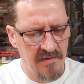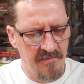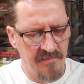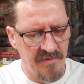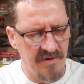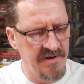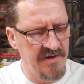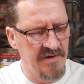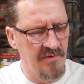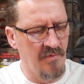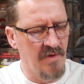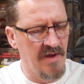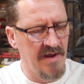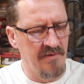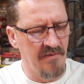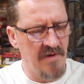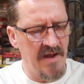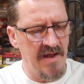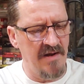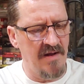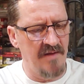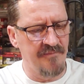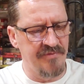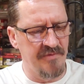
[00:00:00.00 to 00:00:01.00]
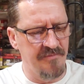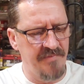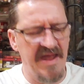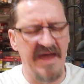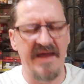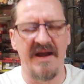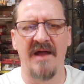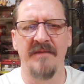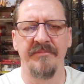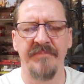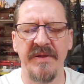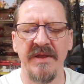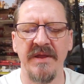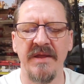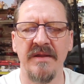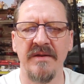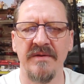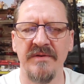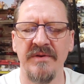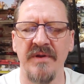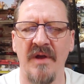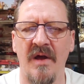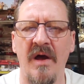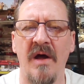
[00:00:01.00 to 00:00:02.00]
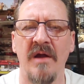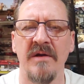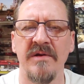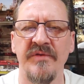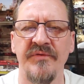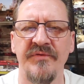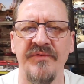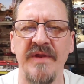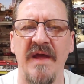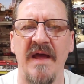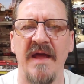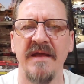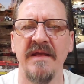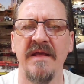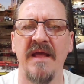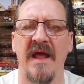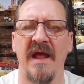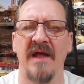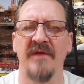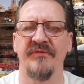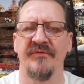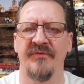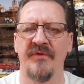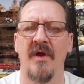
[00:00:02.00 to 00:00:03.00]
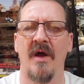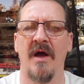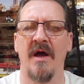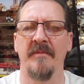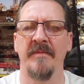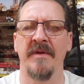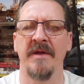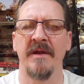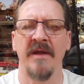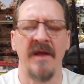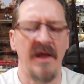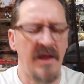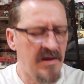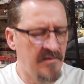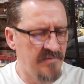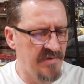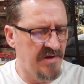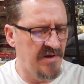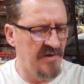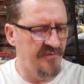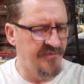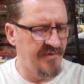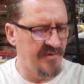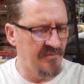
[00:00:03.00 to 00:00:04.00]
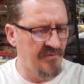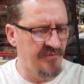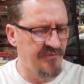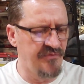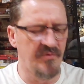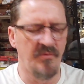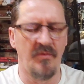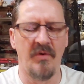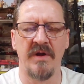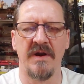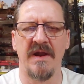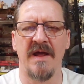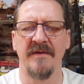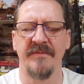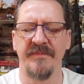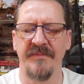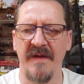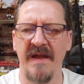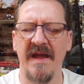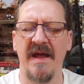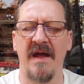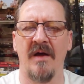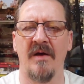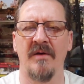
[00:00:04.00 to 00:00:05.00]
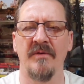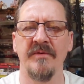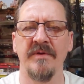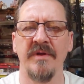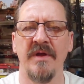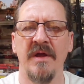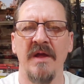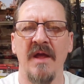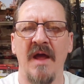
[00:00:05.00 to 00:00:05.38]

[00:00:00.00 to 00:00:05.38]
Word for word: But anyway, right off the bat, I pinned Honest Diecast comment because it was the one I found.